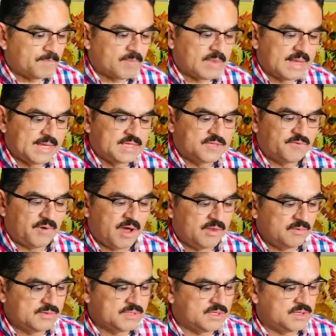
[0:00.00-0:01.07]
His father
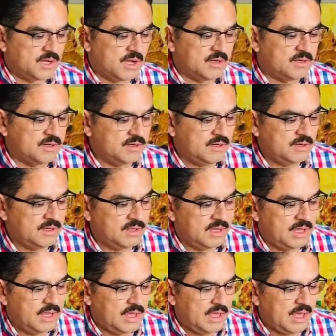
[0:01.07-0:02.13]
was a doctor
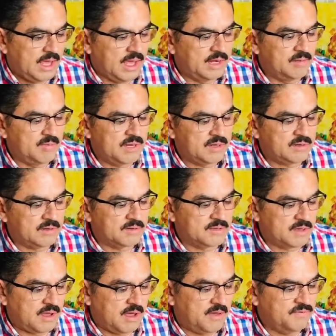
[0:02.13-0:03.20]
and a medical
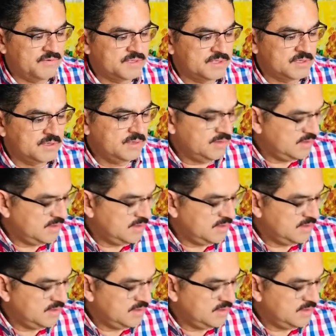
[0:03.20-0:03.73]
officer,